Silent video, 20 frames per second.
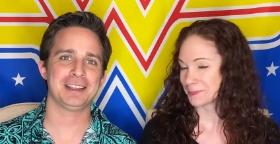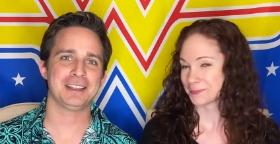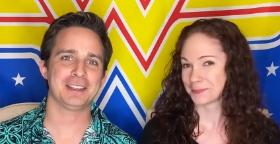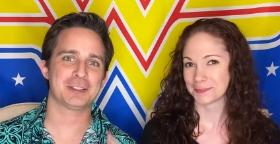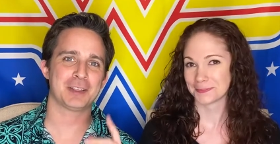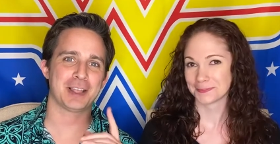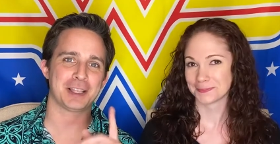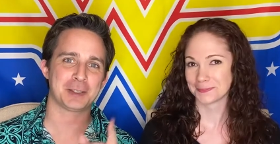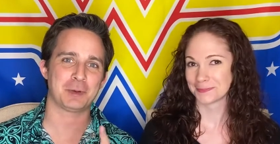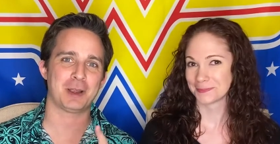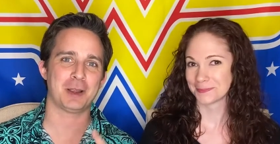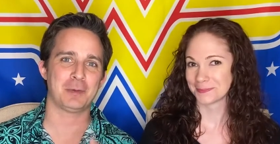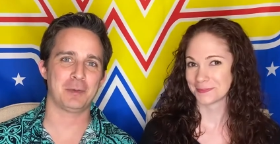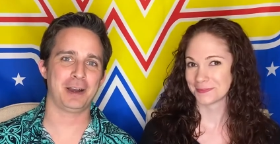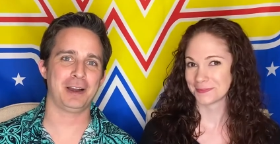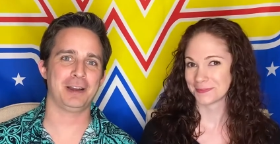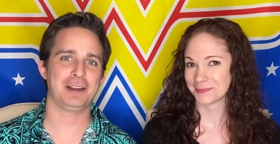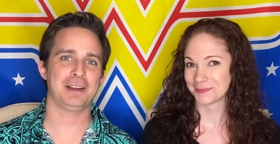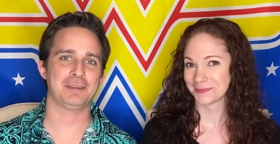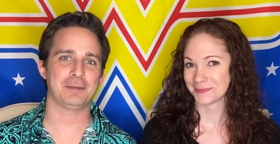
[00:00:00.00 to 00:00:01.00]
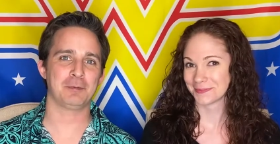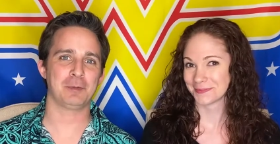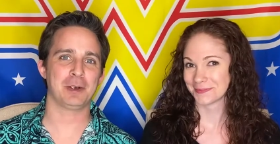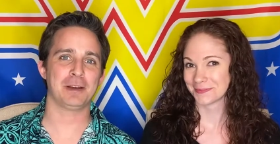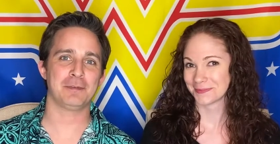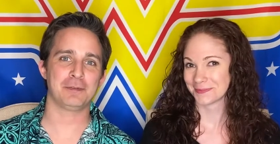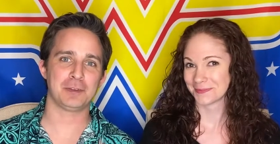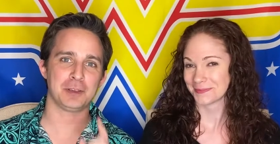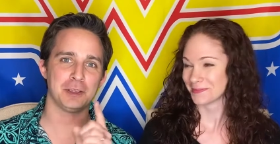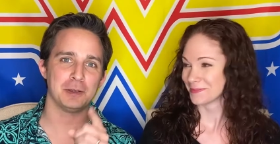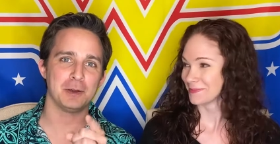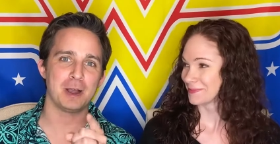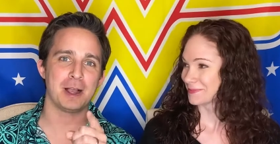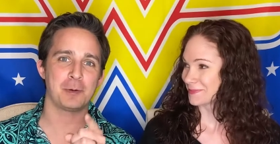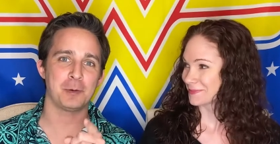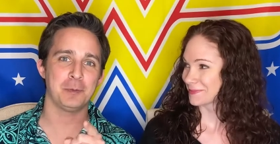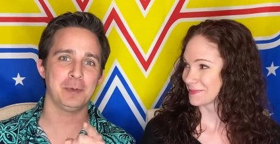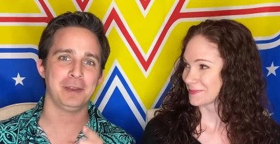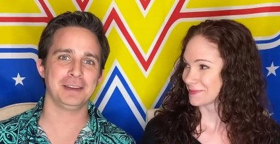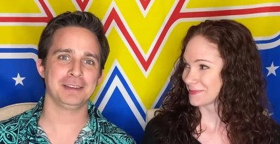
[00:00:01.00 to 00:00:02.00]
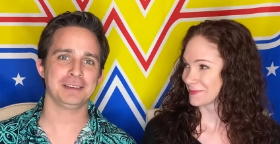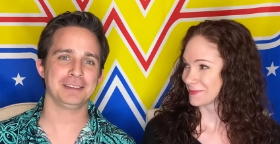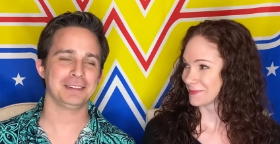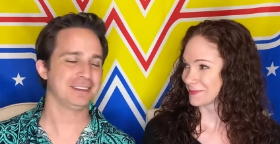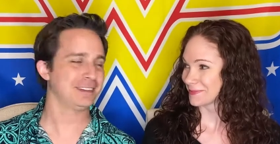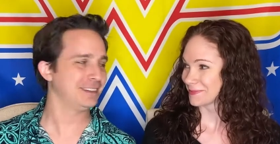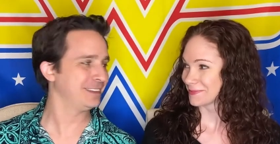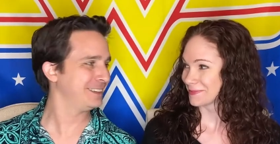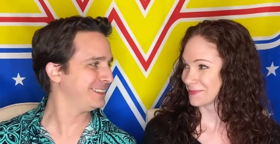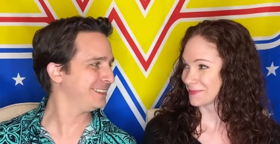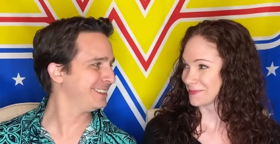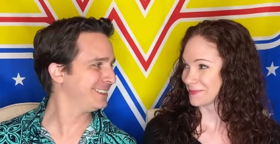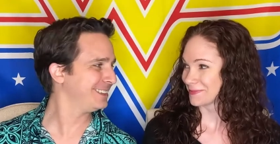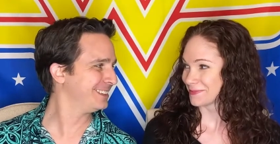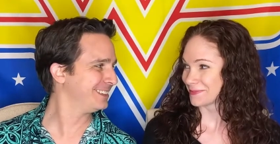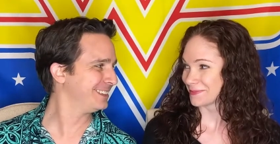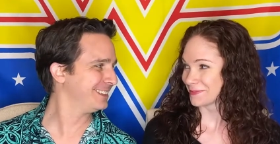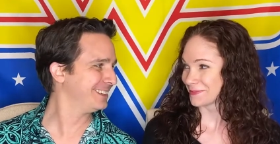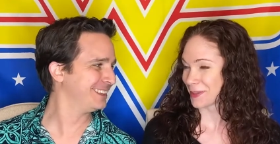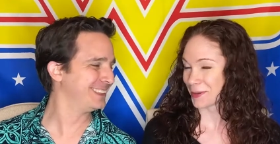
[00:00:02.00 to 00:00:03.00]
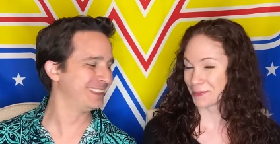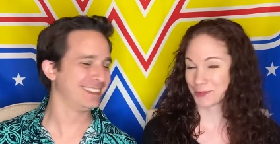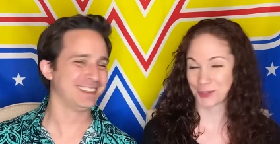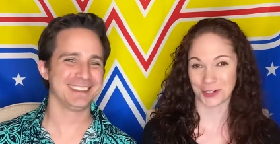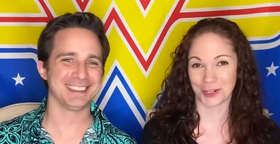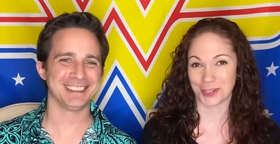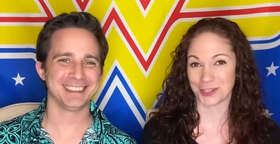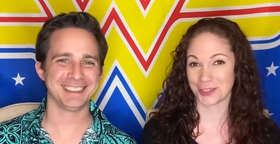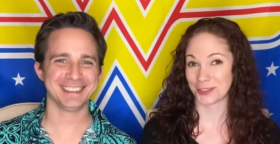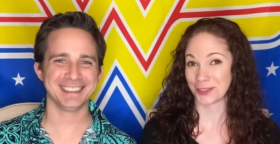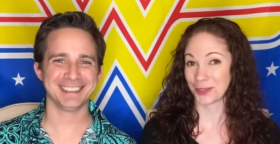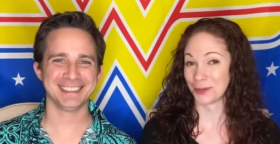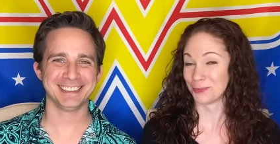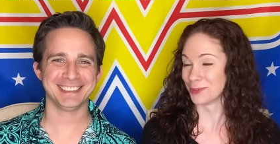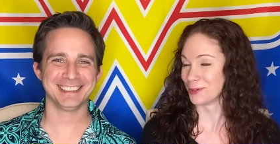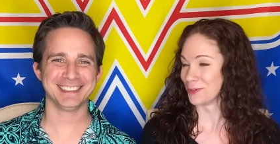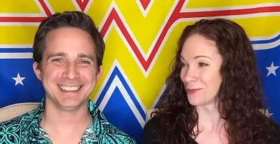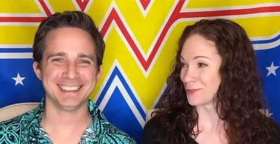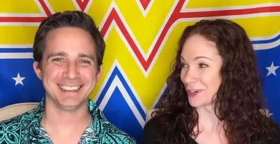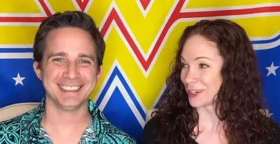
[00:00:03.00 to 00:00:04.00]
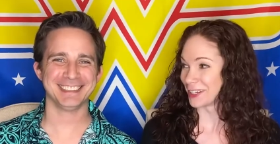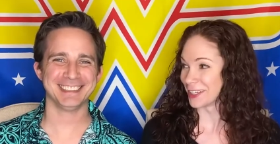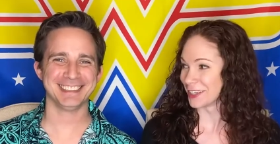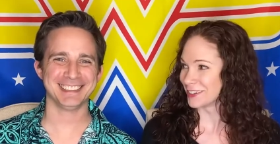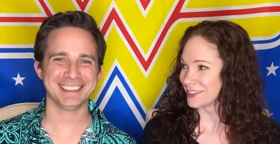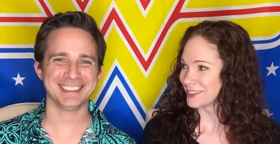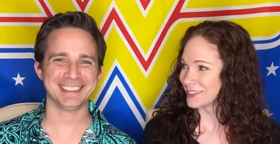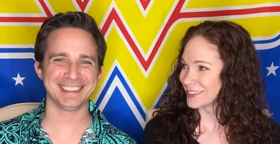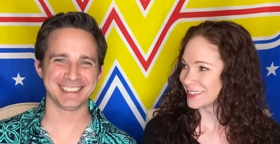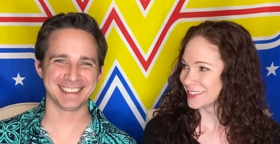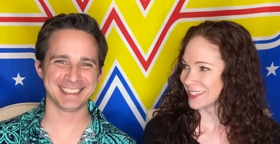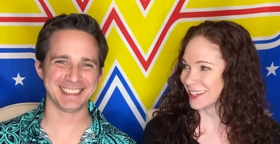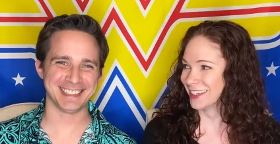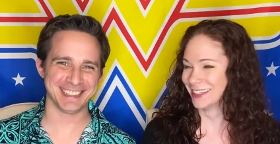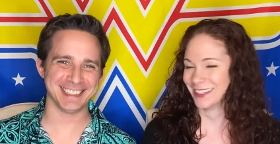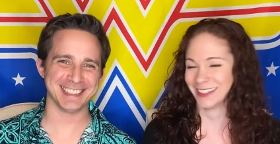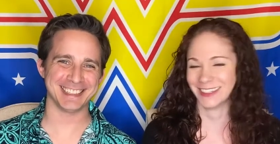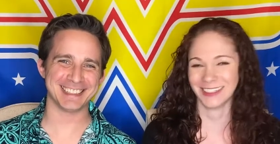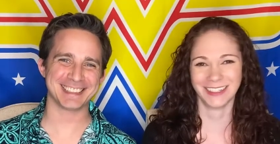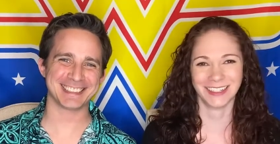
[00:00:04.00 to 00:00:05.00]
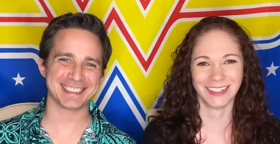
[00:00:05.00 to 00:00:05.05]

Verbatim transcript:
Speaker 1: So that's why I'm wearing it. I'm wearing it for you, Aquaman.
Speaker 2: I'm sure he's so moved right now. Yes.